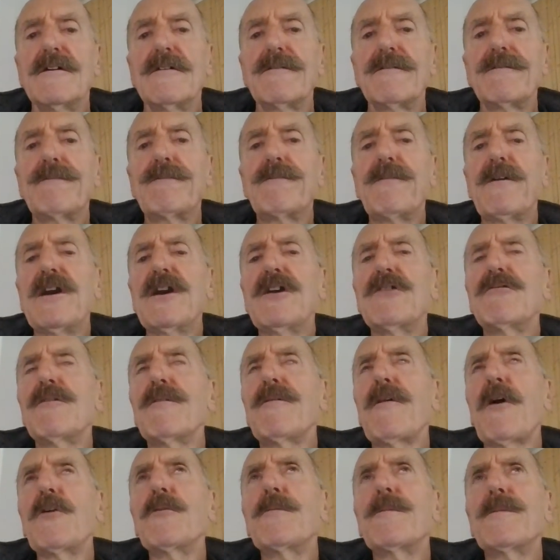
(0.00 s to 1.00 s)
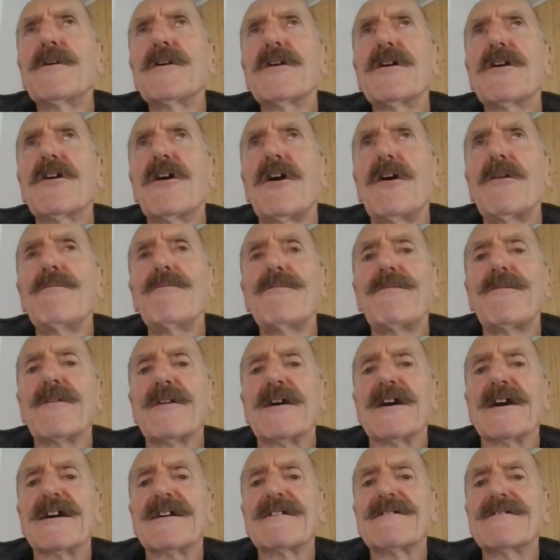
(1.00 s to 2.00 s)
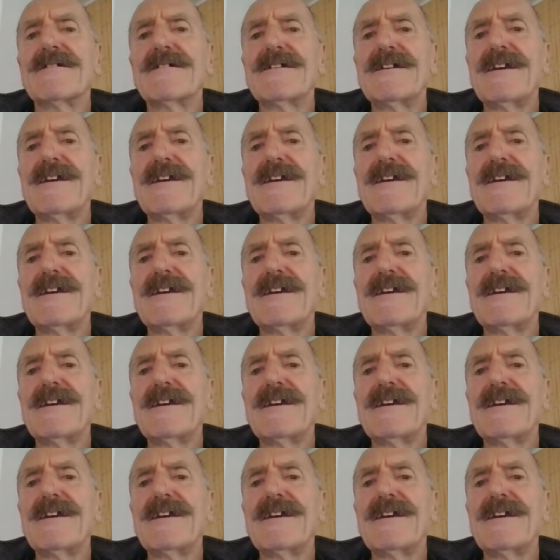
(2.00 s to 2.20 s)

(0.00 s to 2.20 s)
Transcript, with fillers: Fear of open conflict.